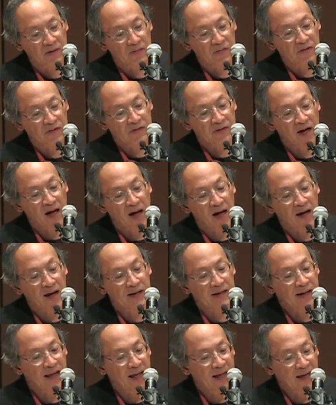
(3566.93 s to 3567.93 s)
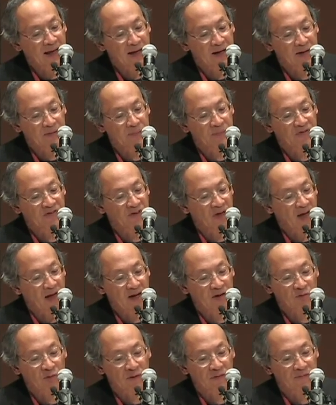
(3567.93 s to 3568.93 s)
The tide ebbs
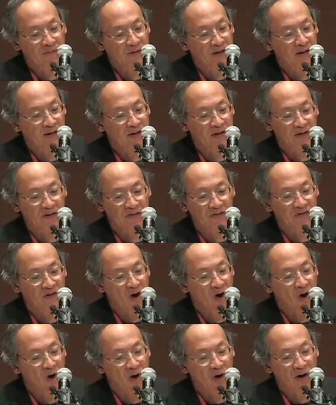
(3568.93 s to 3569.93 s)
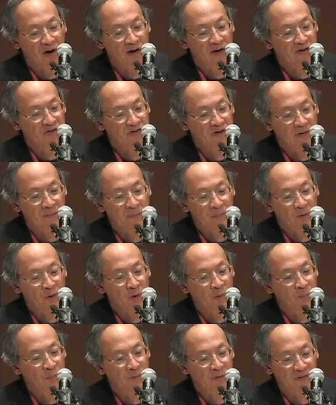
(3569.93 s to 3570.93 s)
and reveals orange and
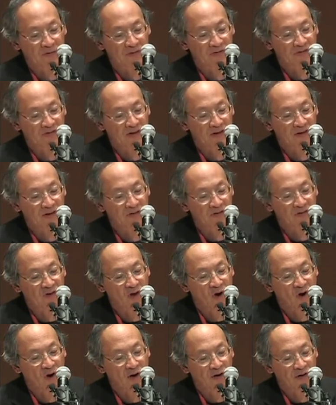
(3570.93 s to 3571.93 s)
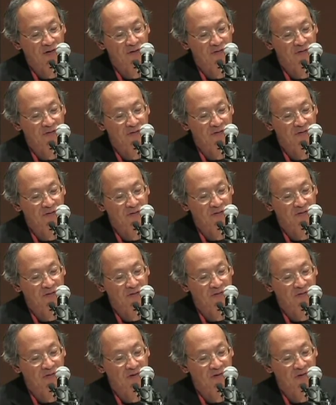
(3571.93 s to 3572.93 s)
purple sea stars.
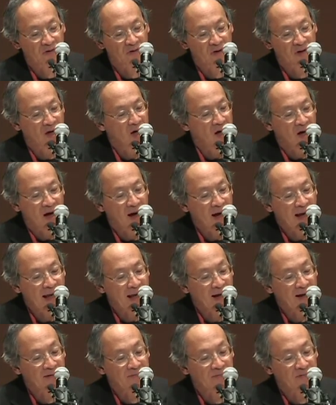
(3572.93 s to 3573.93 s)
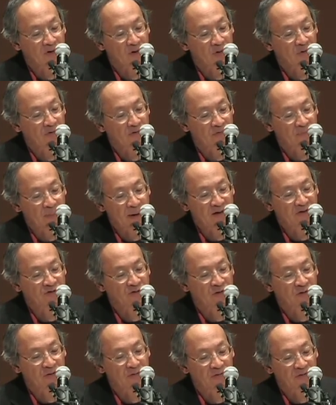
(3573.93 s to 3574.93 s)
I have no
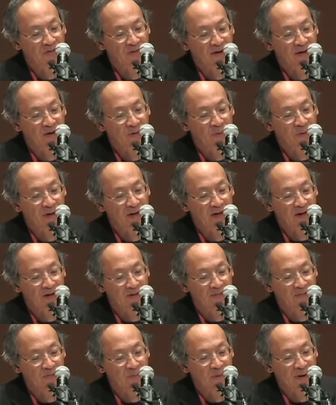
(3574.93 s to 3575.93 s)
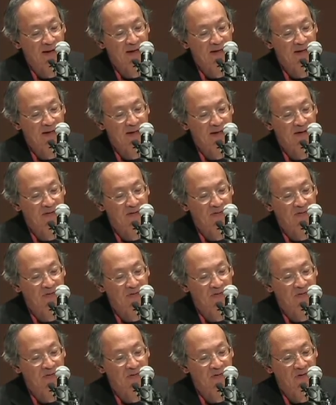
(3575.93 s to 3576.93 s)
special theory of
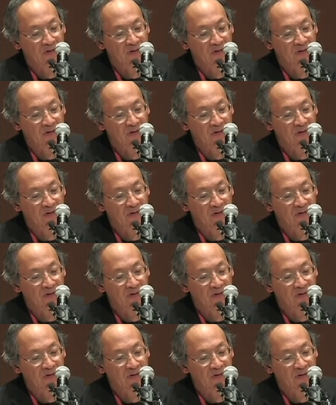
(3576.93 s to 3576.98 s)
radiance,